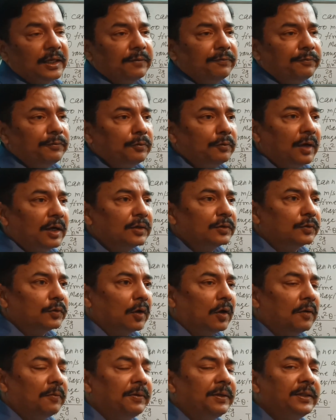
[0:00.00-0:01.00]
If you are
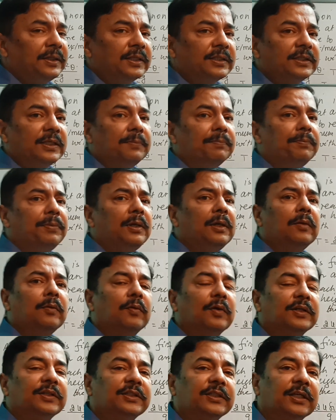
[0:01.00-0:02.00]
solving the simple
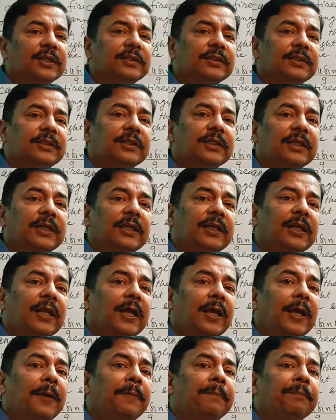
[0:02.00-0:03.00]
questions in
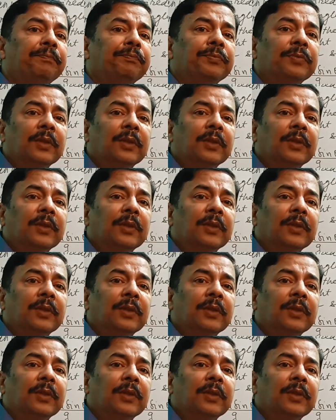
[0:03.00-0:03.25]
a